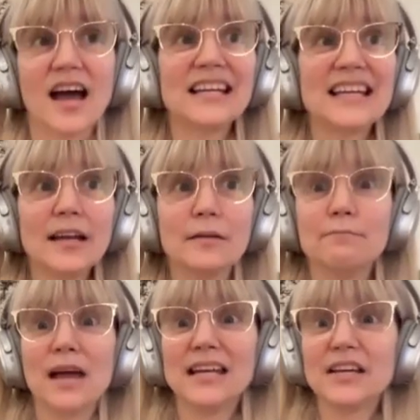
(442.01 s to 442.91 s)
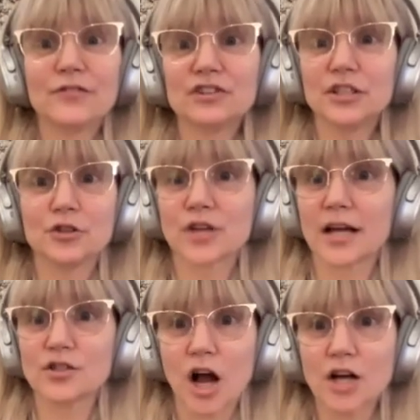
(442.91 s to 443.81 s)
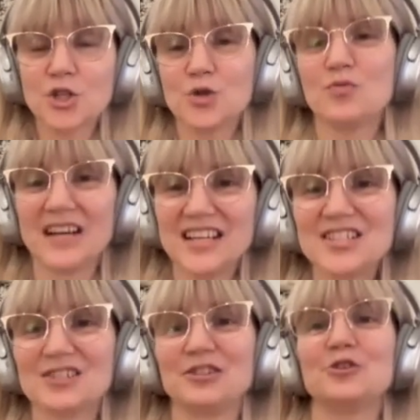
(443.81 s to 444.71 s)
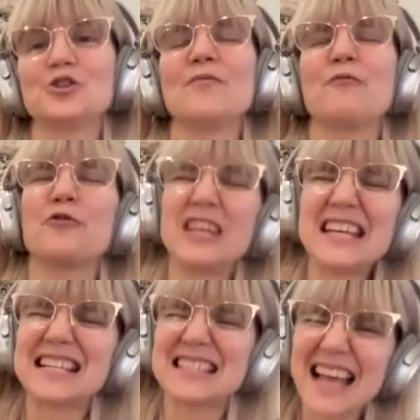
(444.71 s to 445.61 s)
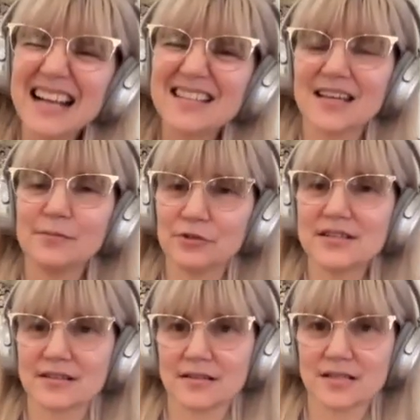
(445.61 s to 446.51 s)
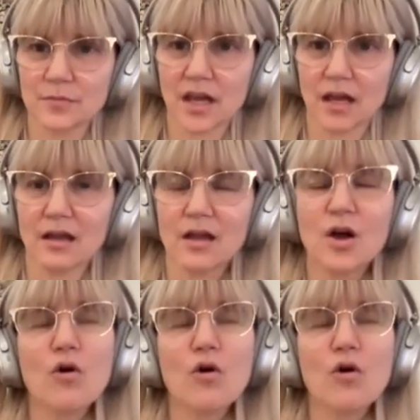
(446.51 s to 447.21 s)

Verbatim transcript: And again, many of the leaders I talked to went into leadership for the exact same reason as me.